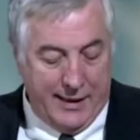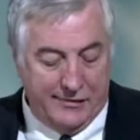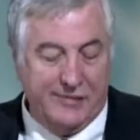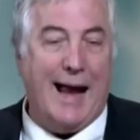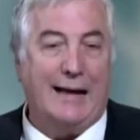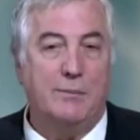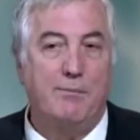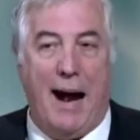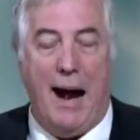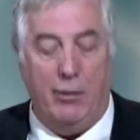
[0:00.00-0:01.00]
the exact
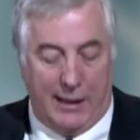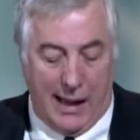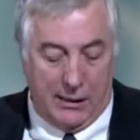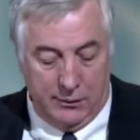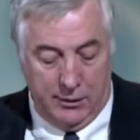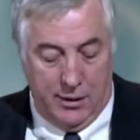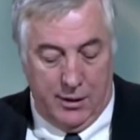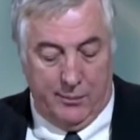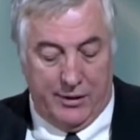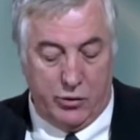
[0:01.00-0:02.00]
parallel
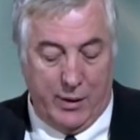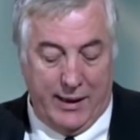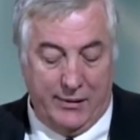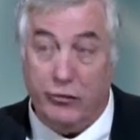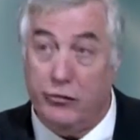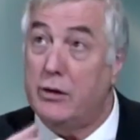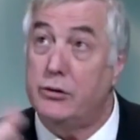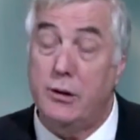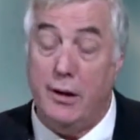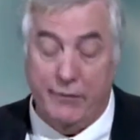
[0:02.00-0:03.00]
between the
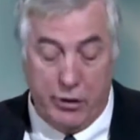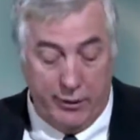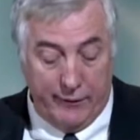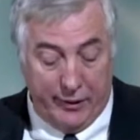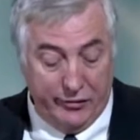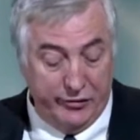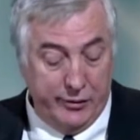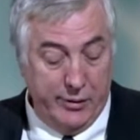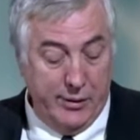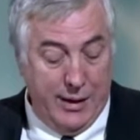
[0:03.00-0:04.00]
structure of the
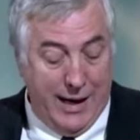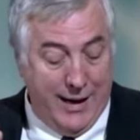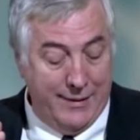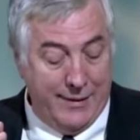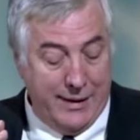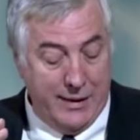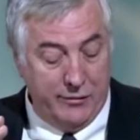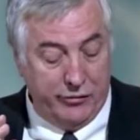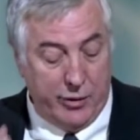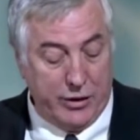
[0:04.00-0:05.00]
universe and
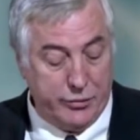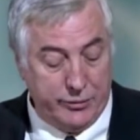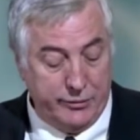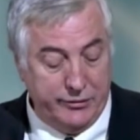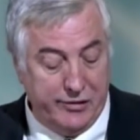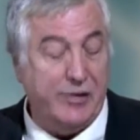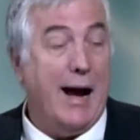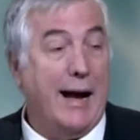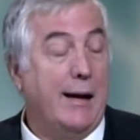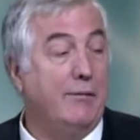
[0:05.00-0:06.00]
the structural
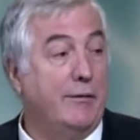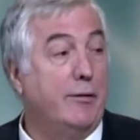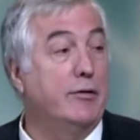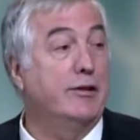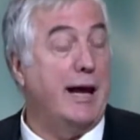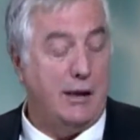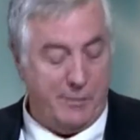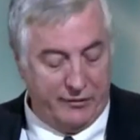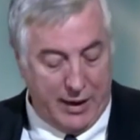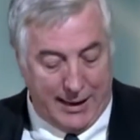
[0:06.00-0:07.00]
design of the first
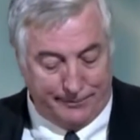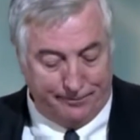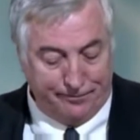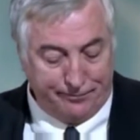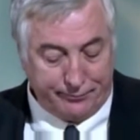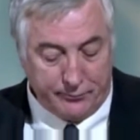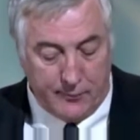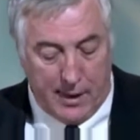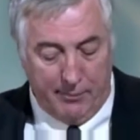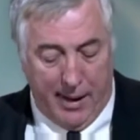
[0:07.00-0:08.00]
kingdom of God.
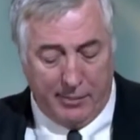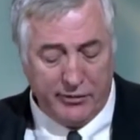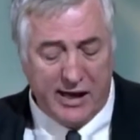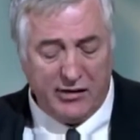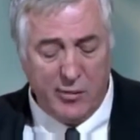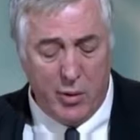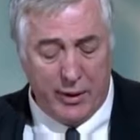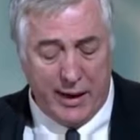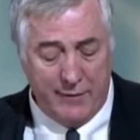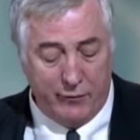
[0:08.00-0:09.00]
Bible
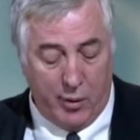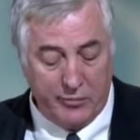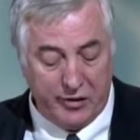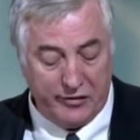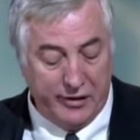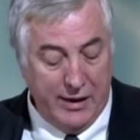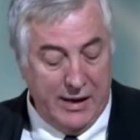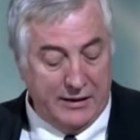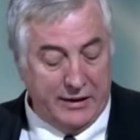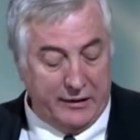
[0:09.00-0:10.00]
testimony informs us
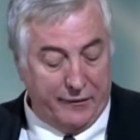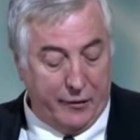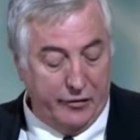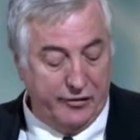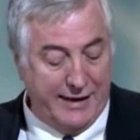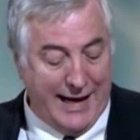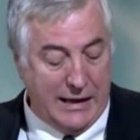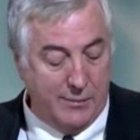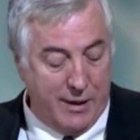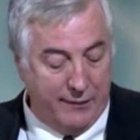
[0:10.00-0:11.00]
that the first
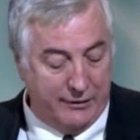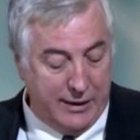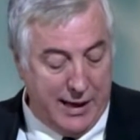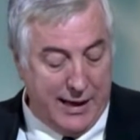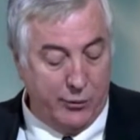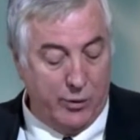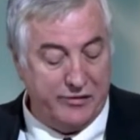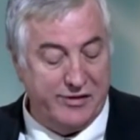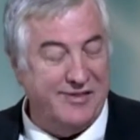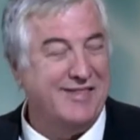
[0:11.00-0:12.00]
kingdom of God
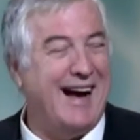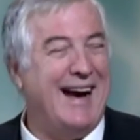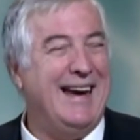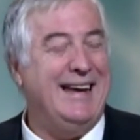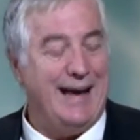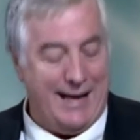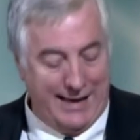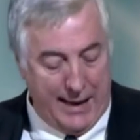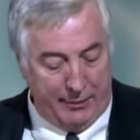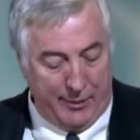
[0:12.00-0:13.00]
was designed
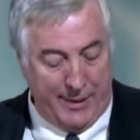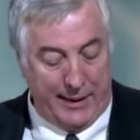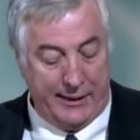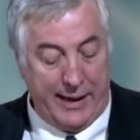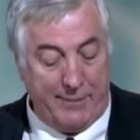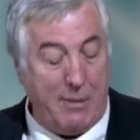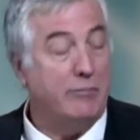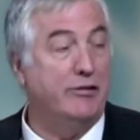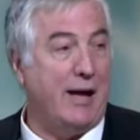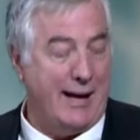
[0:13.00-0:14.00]
and implemented at
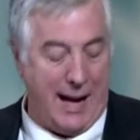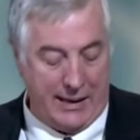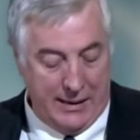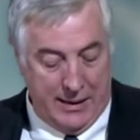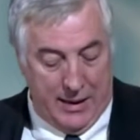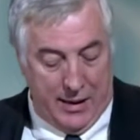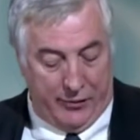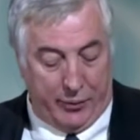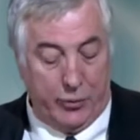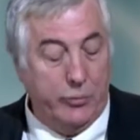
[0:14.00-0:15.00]
Mount Sinai
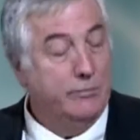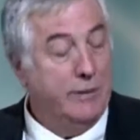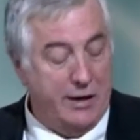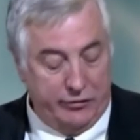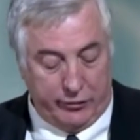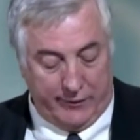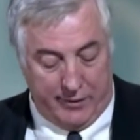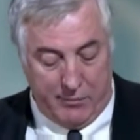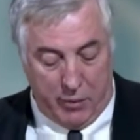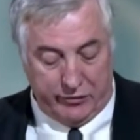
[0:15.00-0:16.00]
through his
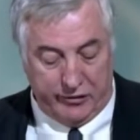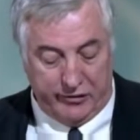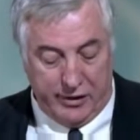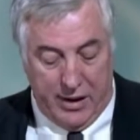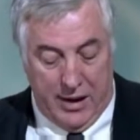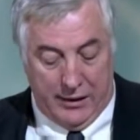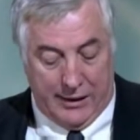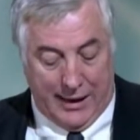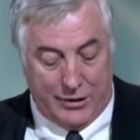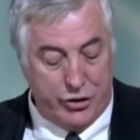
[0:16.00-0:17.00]
servant Moses.
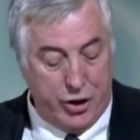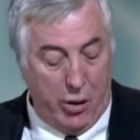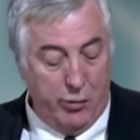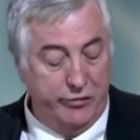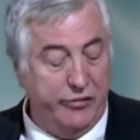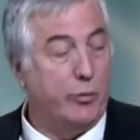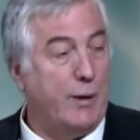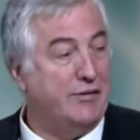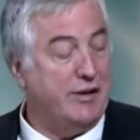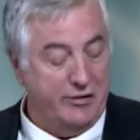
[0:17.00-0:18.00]
God chose the
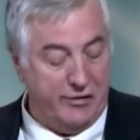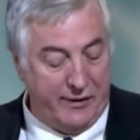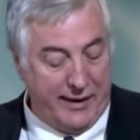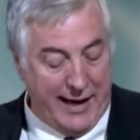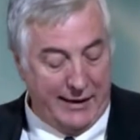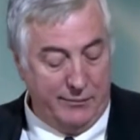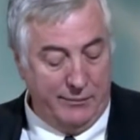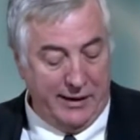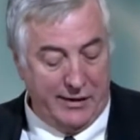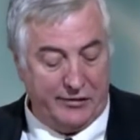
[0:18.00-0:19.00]
residents of the
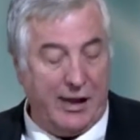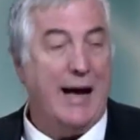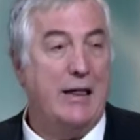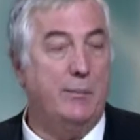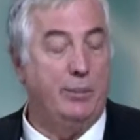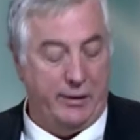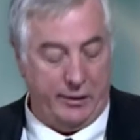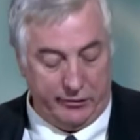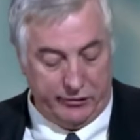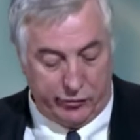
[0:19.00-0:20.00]
kingdom. He designed the
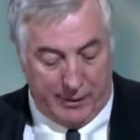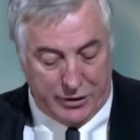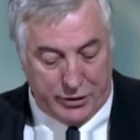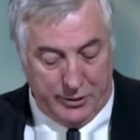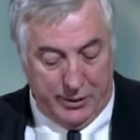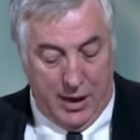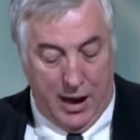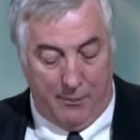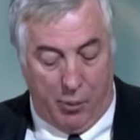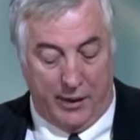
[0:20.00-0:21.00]
political structure,
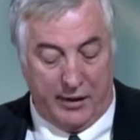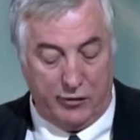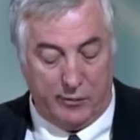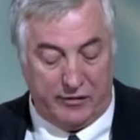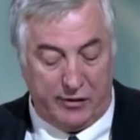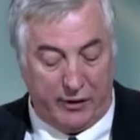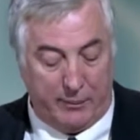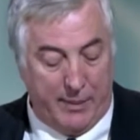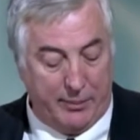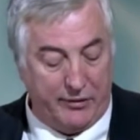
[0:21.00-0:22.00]
appointed
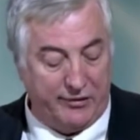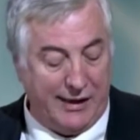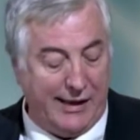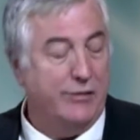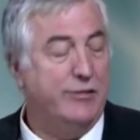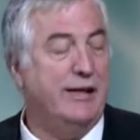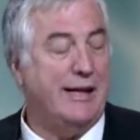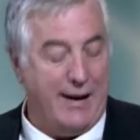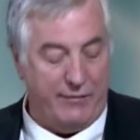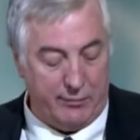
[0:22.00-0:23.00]
specific people as leaders.
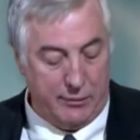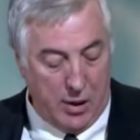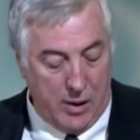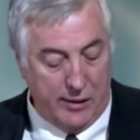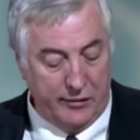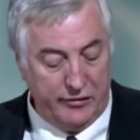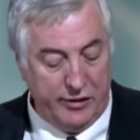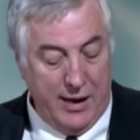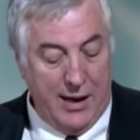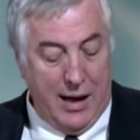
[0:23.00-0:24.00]
He gave them laws,